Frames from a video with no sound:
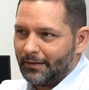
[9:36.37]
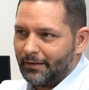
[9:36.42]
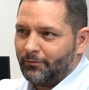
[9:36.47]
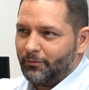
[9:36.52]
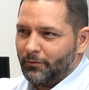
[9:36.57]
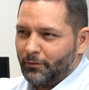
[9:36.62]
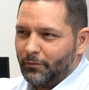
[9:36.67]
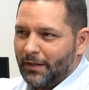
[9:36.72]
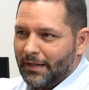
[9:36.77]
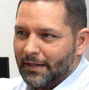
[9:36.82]
Like
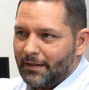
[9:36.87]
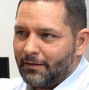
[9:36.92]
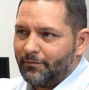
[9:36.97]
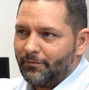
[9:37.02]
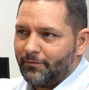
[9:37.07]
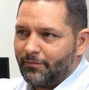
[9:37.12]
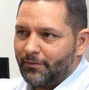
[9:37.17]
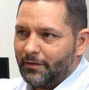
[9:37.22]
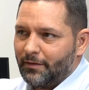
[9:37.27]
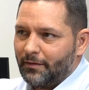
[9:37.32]
if you
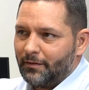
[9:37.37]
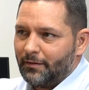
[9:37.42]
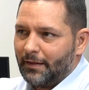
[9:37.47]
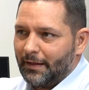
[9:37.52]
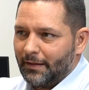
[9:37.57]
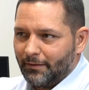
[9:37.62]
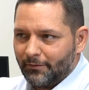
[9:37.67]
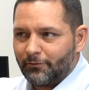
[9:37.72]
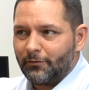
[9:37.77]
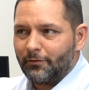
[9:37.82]
have
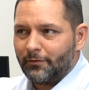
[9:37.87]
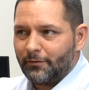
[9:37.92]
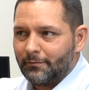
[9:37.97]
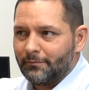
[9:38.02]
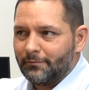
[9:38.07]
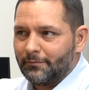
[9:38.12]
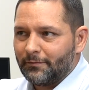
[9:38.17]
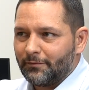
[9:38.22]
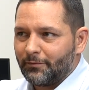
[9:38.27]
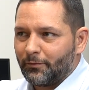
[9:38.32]
the
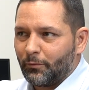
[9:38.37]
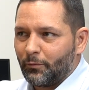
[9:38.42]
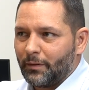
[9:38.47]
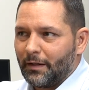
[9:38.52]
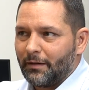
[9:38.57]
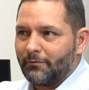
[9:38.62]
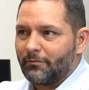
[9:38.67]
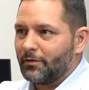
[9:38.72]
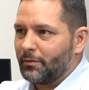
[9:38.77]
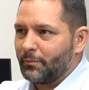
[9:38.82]
answer for
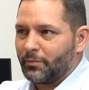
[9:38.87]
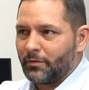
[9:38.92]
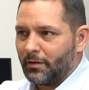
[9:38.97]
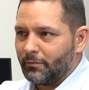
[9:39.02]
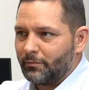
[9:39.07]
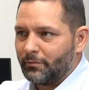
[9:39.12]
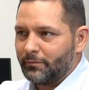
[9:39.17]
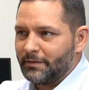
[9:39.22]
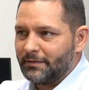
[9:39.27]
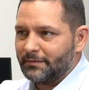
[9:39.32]
whatever the
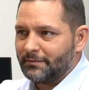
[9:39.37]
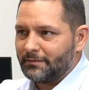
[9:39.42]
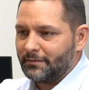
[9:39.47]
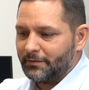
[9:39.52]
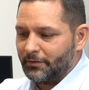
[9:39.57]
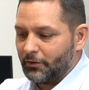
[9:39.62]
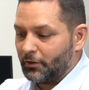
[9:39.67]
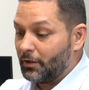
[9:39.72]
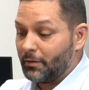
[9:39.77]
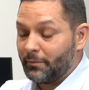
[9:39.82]
problem
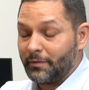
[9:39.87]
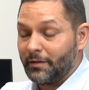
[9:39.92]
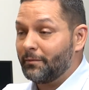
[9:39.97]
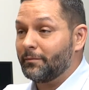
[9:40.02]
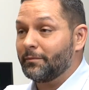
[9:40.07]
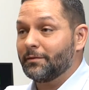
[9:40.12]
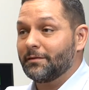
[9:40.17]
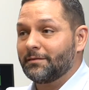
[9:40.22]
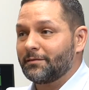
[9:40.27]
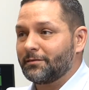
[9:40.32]
is, you're going to be
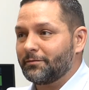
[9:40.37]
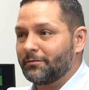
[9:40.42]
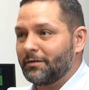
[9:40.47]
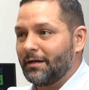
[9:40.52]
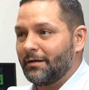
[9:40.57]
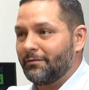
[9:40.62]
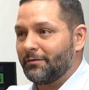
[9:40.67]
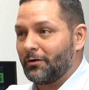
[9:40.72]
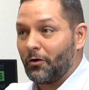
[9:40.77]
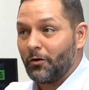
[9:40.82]
able to
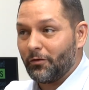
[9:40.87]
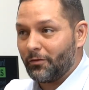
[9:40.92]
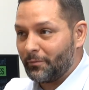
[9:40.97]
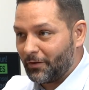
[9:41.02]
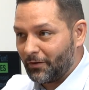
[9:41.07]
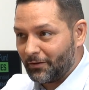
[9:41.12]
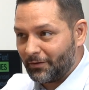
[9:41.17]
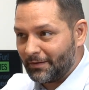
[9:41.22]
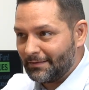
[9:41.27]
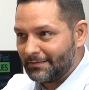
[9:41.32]
survive in all the
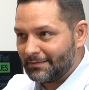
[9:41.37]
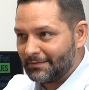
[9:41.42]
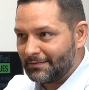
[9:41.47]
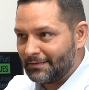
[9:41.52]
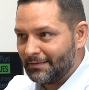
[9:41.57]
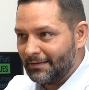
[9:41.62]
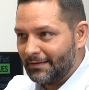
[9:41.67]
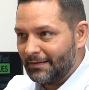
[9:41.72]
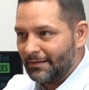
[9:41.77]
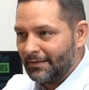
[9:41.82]

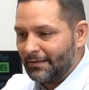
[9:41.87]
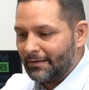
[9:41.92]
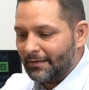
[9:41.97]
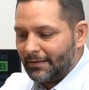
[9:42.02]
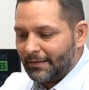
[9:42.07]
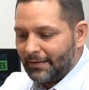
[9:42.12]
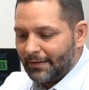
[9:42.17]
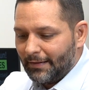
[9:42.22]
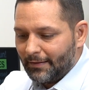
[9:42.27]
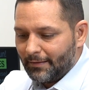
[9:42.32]
markets.
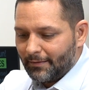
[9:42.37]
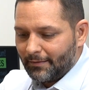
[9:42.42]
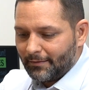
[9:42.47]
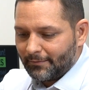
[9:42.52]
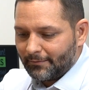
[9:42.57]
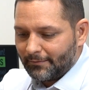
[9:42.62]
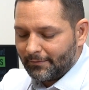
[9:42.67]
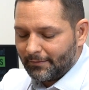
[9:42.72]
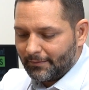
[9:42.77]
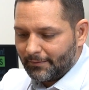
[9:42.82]

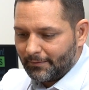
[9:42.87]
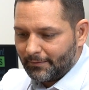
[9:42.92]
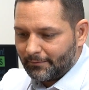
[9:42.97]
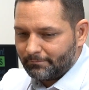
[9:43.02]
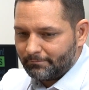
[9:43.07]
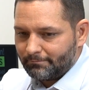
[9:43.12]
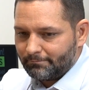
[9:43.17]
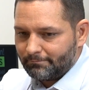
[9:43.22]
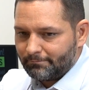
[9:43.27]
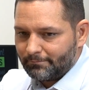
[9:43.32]
And
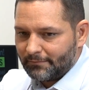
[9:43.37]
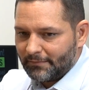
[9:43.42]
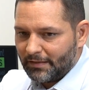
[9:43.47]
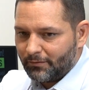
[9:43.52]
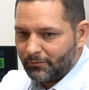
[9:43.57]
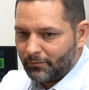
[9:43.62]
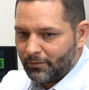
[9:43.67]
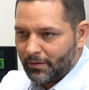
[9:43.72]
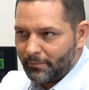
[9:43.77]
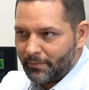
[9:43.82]

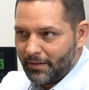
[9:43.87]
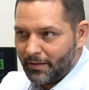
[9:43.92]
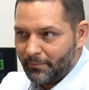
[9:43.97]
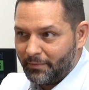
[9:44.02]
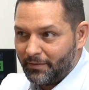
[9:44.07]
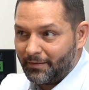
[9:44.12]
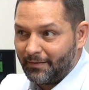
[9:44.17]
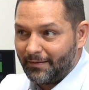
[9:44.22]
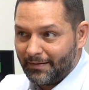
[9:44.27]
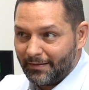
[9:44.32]
that's why I'm
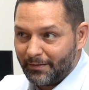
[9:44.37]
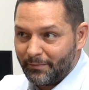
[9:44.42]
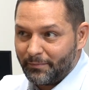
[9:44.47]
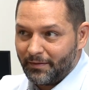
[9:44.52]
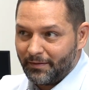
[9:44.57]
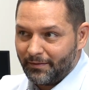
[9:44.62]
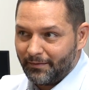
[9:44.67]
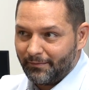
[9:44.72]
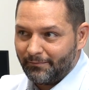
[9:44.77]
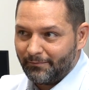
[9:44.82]
happy to kind of
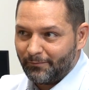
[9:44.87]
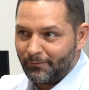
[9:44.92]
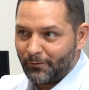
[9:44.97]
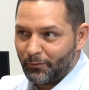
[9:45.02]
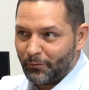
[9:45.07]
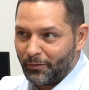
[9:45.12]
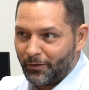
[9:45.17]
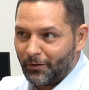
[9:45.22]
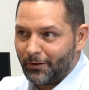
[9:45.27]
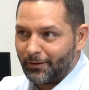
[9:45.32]
be
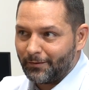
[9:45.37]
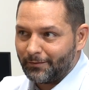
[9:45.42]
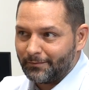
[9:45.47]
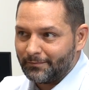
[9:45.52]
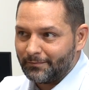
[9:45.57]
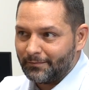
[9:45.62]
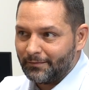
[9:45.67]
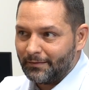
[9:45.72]
where we are.